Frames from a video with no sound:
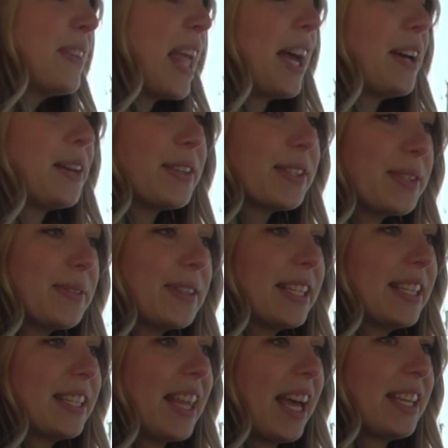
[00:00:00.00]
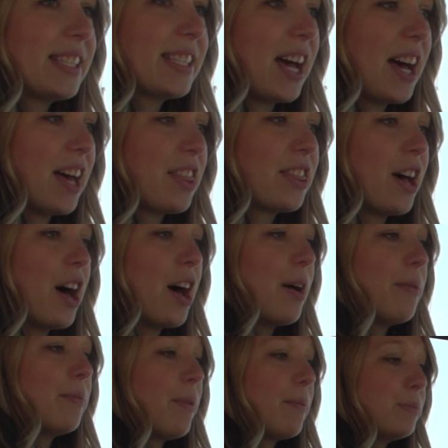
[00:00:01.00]
I also really liked
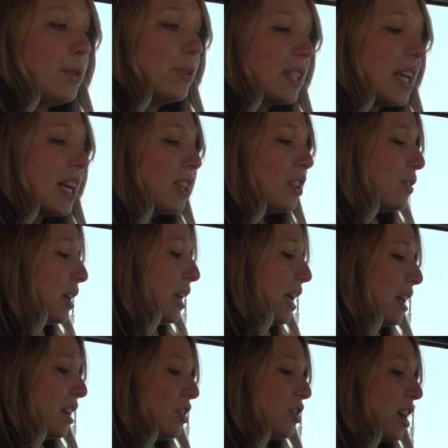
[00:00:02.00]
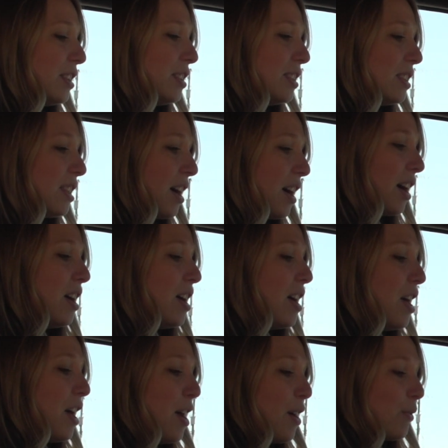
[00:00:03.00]
the music. You can adjust the
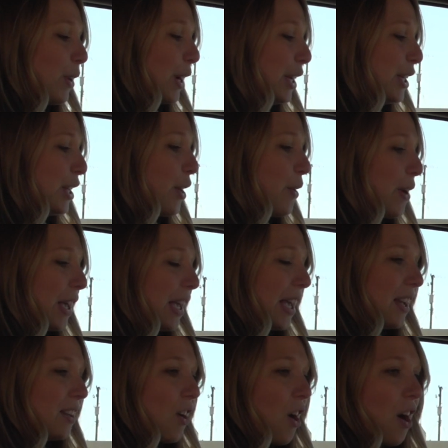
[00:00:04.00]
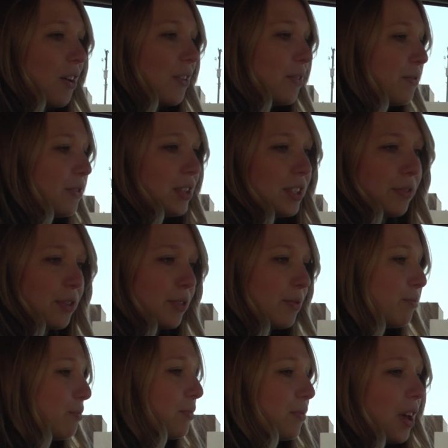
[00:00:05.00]
radio and all of the
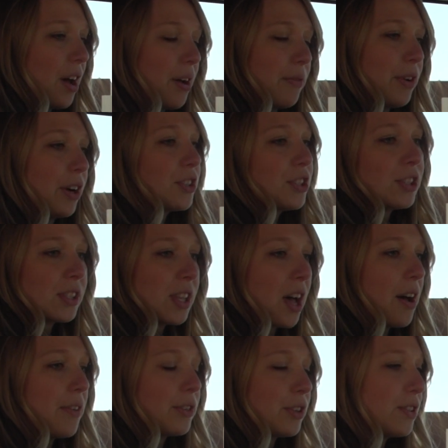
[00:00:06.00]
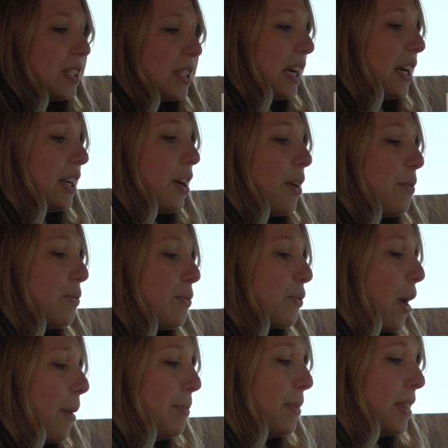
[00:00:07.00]
different functions of your stereo
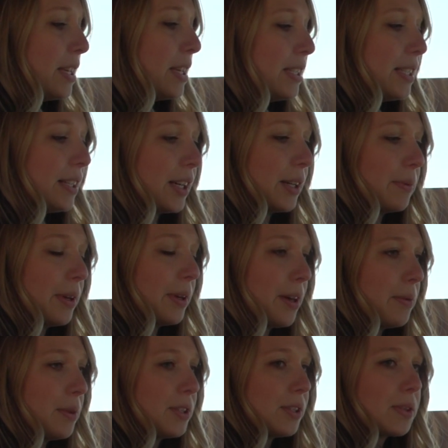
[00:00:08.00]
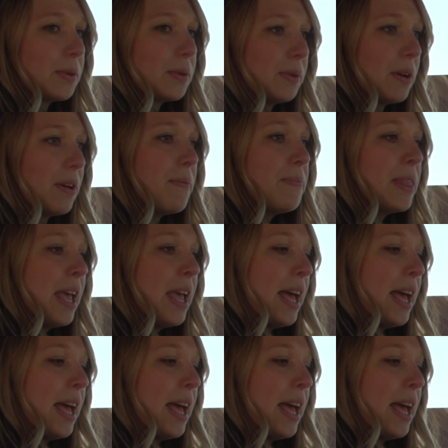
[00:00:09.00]
from the steering wheel, which is cool.